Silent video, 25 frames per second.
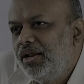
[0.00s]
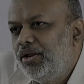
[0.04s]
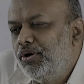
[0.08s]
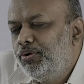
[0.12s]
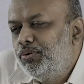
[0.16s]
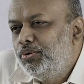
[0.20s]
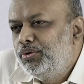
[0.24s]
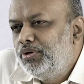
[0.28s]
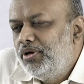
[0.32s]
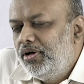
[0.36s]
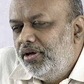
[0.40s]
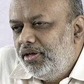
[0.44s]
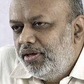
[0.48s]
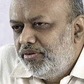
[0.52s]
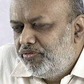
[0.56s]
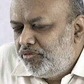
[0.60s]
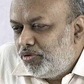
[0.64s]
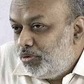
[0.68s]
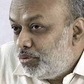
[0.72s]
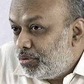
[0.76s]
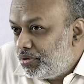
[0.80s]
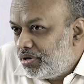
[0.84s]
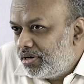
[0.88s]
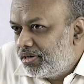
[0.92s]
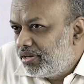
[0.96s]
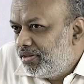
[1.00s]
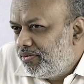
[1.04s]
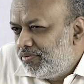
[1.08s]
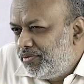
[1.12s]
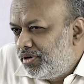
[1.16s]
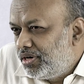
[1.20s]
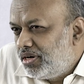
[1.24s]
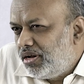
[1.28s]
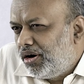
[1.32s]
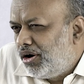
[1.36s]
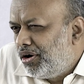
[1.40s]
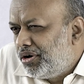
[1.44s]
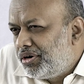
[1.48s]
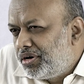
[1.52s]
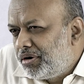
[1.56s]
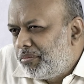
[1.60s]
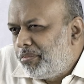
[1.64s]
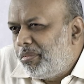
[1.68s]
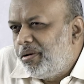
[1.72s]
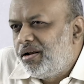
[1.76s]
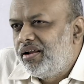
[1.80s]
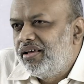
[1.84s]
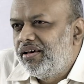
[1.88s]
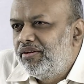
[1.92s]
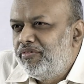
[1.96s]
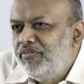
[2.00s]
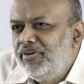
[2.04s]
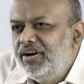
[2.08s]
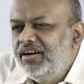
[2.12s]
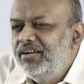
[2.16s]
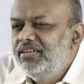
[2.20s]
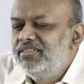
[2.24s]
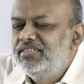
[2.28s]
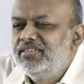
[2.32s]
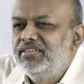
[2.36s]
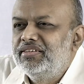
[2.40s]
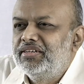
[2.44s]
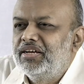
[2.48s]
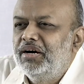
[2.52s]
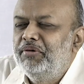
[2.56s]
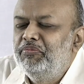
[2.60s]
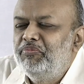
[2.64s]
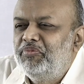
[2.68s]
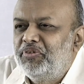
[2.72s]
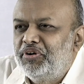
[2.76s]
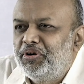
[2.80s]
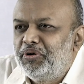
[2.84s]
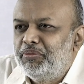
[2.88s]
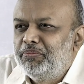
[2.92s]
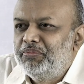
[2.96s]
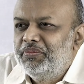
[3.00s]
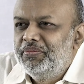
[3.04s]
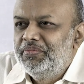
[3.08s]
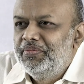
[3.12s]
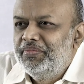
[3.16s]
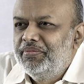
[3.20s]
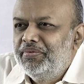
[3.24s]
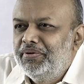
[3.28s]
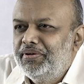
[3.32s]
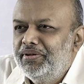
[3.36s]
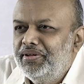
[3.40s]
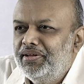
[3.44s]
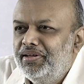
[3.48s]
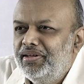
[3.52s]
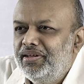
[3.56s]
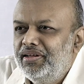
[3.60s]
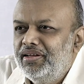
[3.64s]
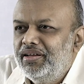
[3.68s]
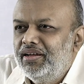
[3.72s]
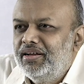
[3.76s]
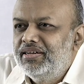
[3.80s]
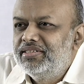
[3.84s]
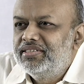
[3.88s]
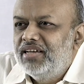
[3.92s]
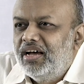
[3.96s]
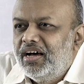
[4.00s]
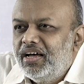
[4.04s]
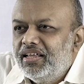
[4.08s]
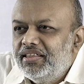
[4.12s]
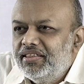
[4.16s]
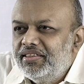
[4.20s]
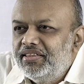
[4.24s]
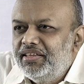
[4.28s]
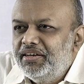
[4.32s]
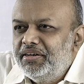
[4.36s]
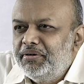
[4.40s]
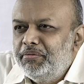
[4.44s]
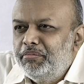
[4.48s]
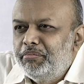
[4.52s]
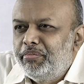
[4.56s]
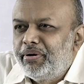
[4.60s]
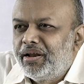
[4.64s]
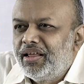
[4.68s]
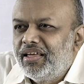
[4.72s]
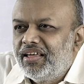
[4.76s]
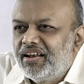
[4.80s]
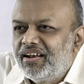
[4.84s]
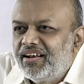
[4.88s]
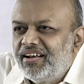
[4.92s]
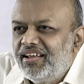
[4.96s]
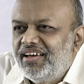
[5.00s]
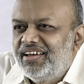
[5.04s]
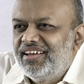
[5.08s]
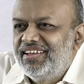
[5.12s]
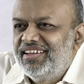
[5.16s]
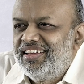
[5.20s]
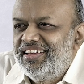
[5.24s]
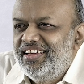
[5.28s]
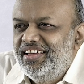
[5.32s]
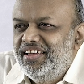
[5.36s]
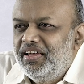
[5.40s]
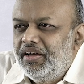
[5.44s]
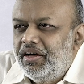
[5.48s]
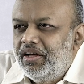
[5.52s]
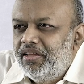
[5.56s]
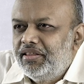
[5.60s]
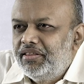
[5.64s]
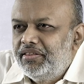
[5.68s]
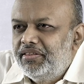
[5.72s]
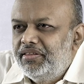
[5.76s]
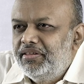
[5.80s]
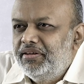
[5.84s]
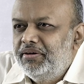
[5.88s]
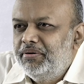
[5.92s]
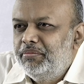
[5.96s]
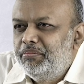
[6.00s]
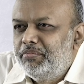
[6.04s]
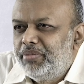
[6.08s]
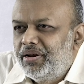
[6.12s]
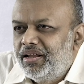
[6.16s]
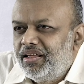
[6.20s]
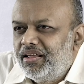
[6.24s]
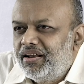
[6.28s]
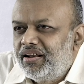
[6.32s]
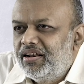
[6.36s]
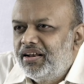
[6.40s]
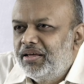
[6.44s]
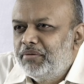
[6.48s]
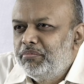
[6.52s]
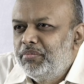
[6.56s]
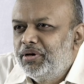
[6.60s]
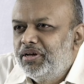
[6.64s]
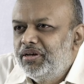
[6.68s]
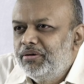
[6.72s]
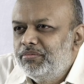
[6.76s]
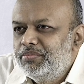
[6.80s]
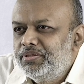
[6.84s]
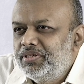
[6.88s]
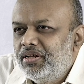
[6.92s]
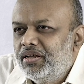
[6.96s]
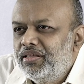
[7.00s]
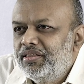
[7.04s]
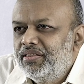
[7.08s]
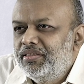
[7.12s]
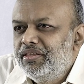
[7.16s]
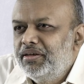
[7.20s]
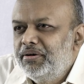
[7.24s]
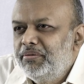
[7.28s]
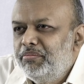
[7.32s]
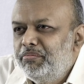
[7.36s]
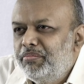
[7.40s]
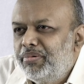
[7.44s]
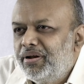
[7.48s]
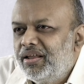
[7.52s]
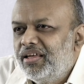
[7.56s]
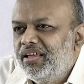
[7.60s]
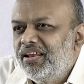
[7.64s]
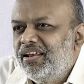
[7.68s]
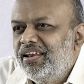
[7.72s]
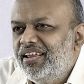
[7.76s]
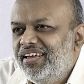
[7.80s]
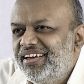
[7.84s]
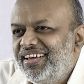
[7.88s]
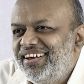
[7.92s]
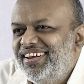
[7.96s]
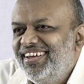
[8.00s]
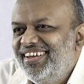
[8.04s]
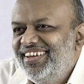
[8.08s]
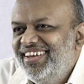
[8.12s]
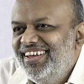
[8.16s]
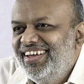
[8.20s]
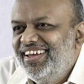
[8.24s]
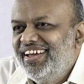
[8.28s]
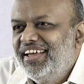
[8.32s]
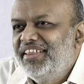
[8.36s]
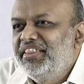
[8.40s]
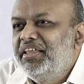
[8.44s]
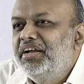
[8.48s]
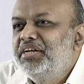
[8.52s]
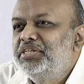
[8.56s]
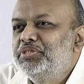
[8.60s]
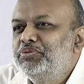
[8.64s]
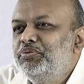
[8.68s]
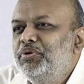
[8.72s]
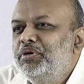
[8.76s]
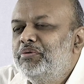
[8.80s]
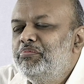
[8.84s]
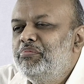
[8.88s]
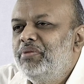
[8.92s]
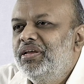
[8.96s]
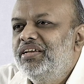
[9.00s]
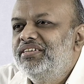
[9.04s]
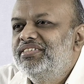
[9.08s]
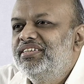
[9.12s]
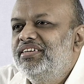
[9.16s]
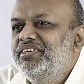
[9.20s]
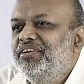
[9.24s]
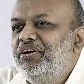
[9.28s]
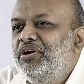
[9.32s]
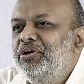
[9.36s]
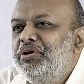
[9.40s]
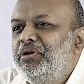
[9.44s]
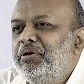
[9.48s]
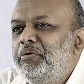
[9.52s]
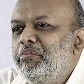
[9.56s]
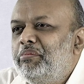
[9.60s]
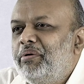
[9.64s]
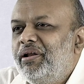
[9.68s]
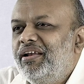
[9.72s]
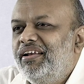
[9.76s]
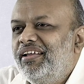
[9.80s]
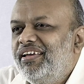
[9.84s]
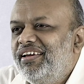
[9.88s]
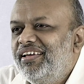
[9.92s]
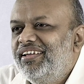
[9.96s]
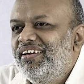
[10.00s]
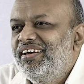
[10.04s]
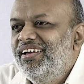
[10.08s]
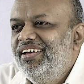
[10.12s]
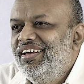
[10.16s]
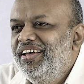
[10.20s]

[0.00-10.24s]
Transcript: Now, if you look at the word entrepreneur, where does it come from? It's anta prerna. Anta prerna becomes anta prerner, and that's what makes it entrepreneur.